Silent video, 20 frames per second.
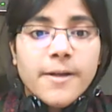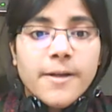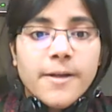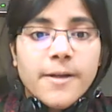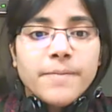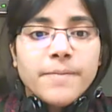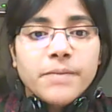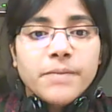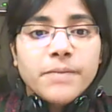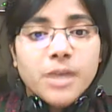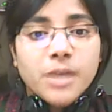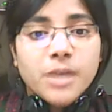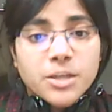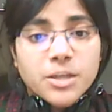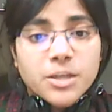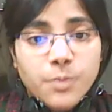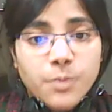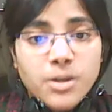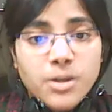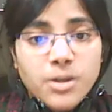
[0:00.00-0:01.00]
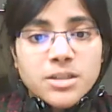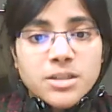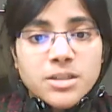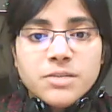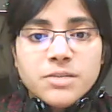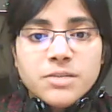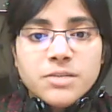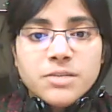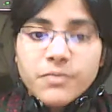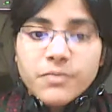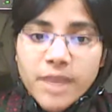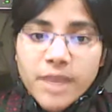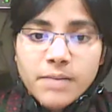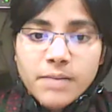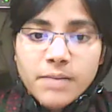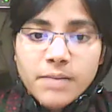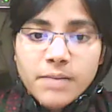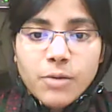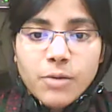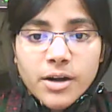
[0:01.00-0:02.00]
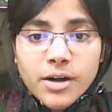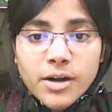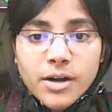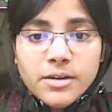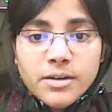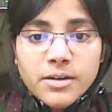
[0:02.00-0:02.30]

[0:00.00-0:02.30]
If the response is well modeled,